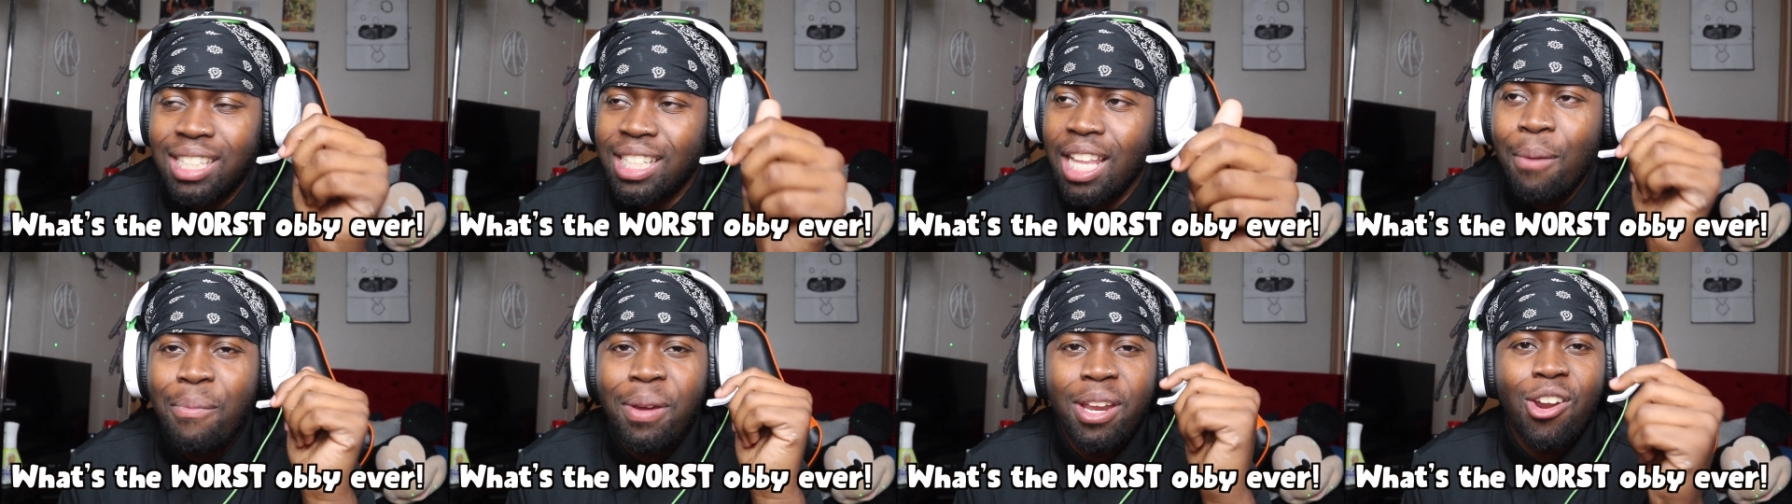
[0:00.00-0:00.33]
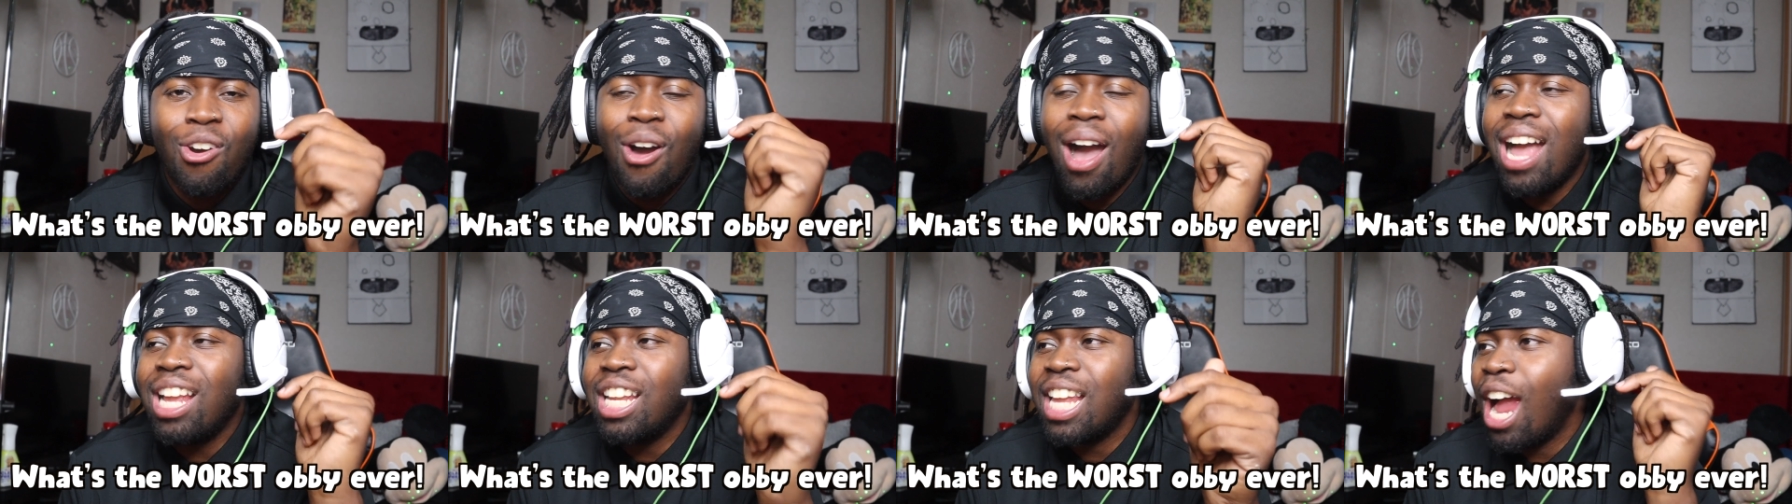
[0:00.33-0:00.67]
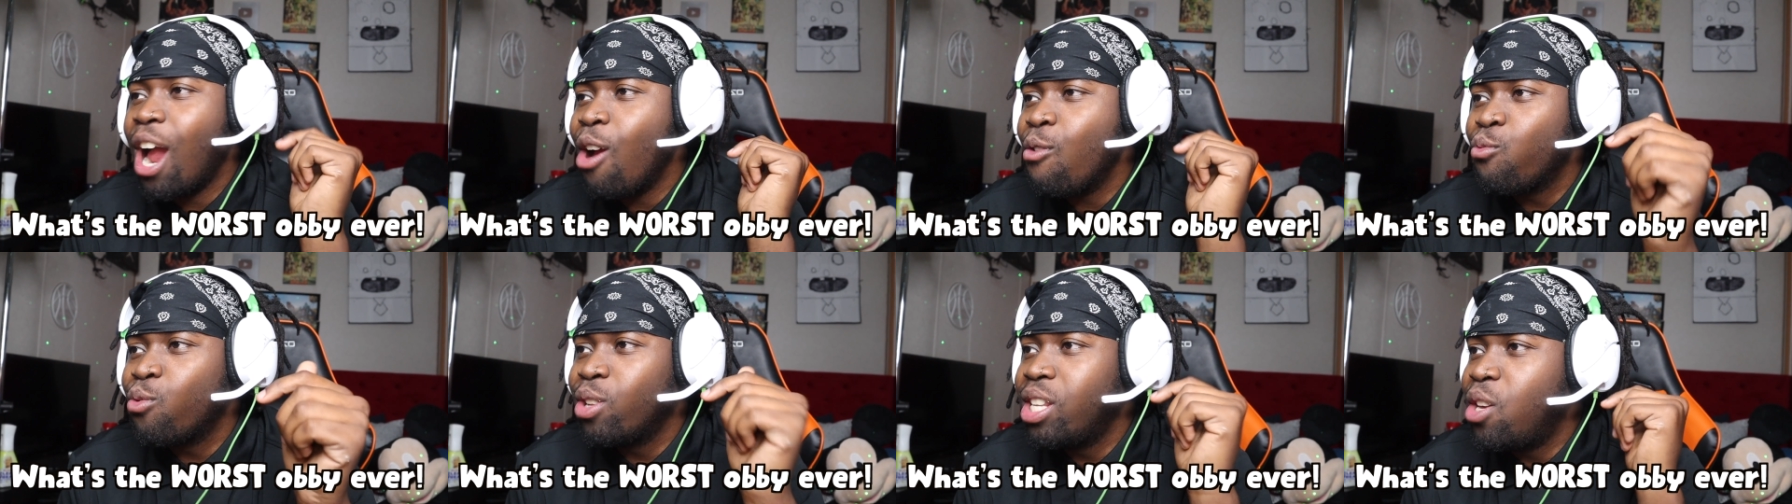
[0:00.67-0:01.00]
Let me know. I,
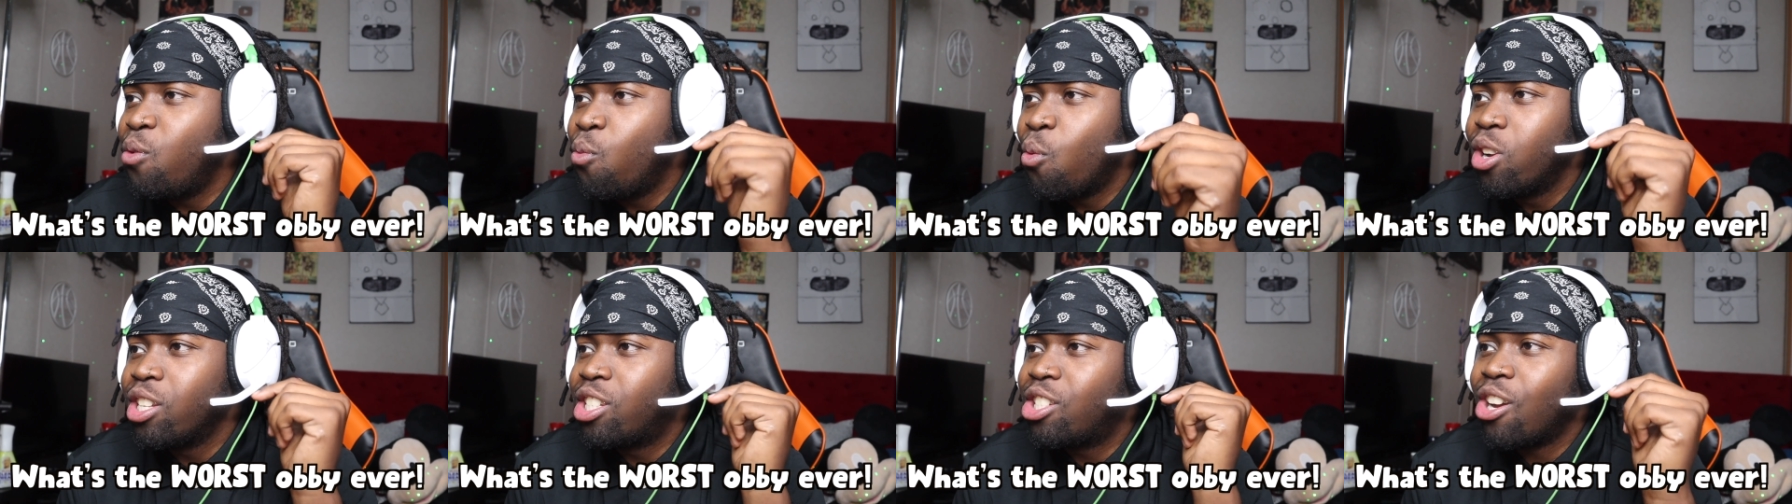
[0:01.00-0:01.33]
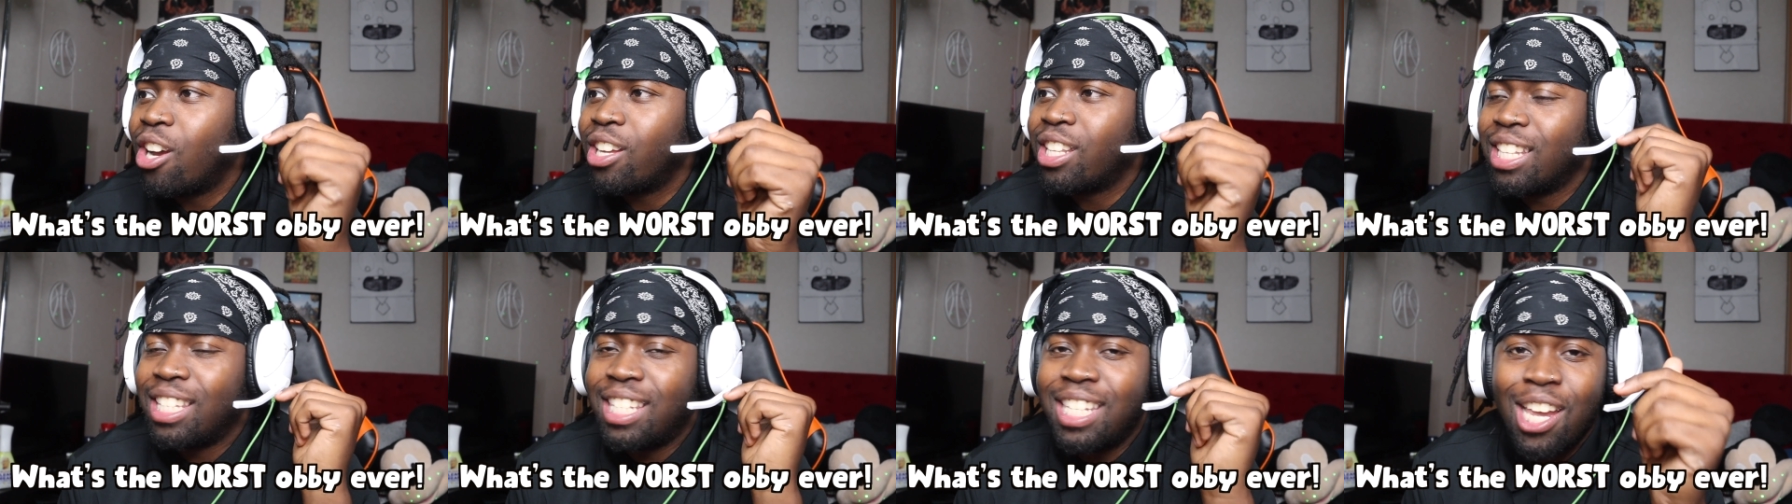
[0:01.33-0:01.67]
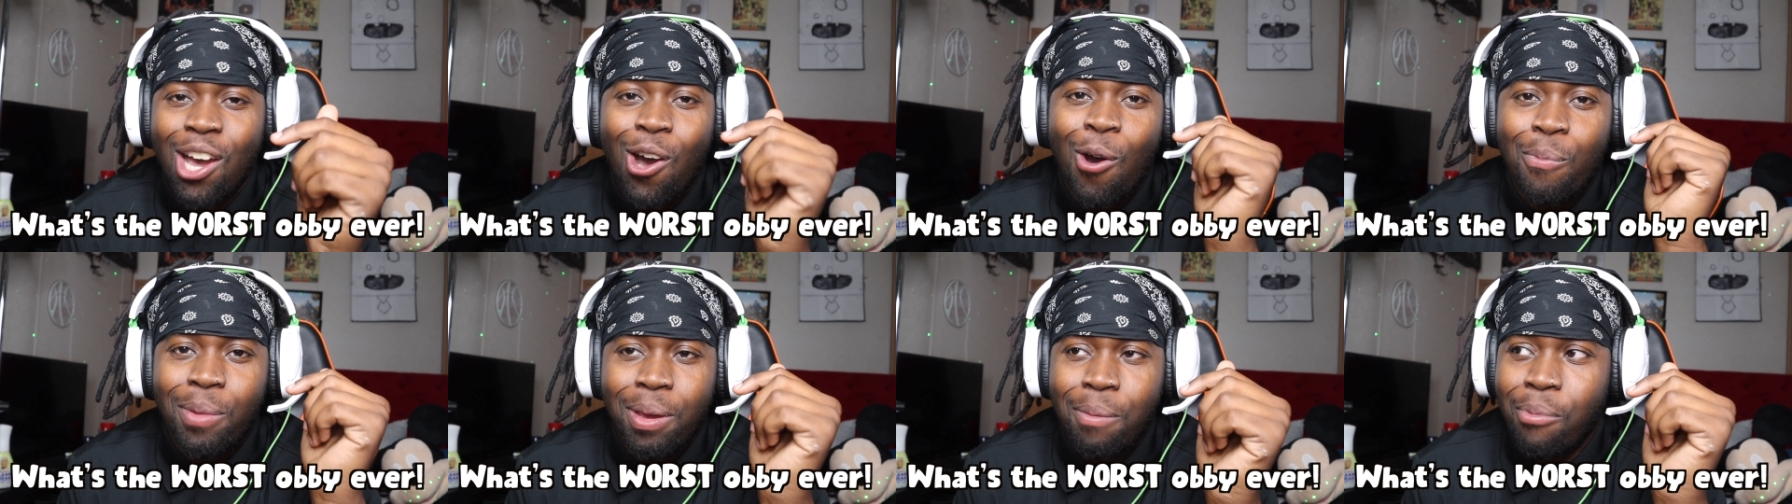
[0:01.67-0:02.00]
I really want y'all to
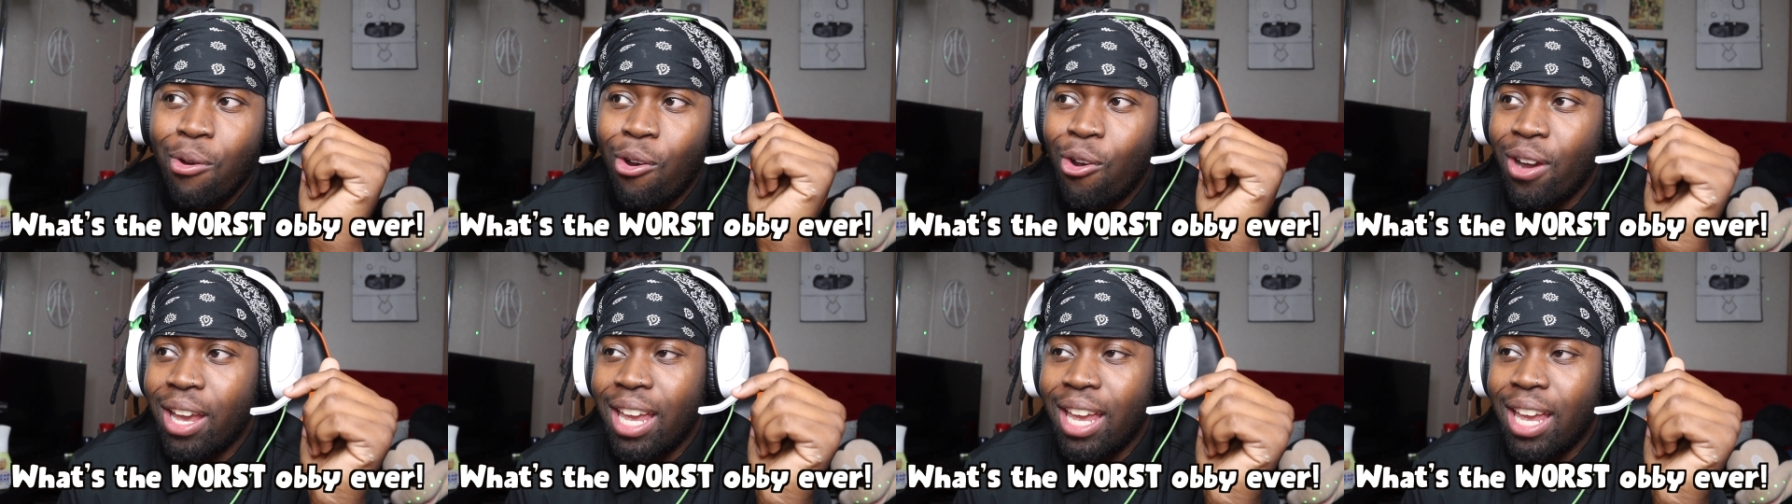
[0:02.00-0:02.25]
tell me, bro.